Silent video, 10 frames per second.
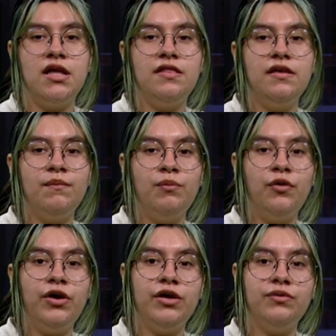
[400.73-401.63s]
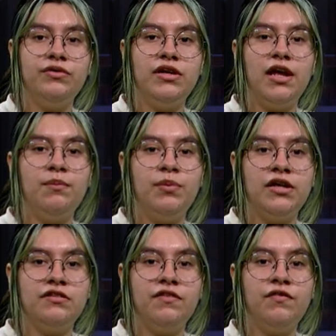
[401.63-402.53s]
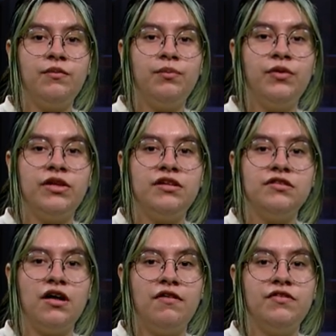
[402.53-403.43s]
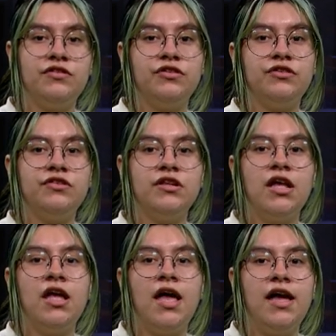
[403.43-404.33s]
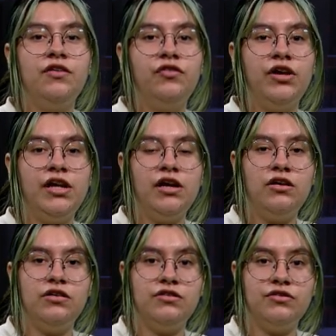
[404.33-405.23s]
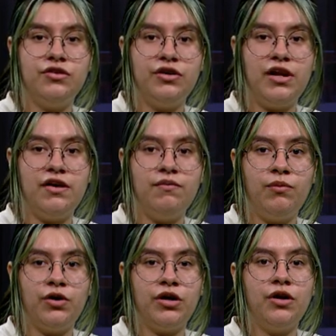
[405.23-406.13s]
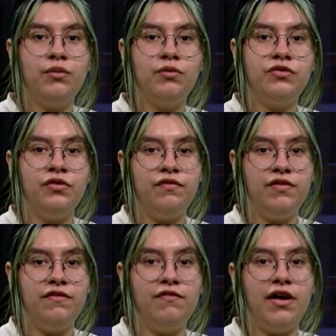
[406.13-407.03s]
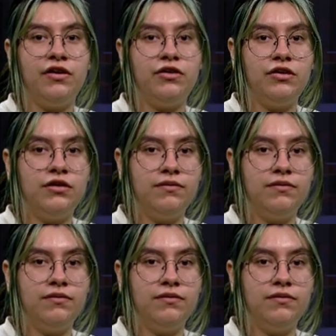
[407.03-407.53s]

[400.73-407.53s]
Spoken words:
The employee who denied pizza for police officers, a trainee on his third day of work, was swiftly fired.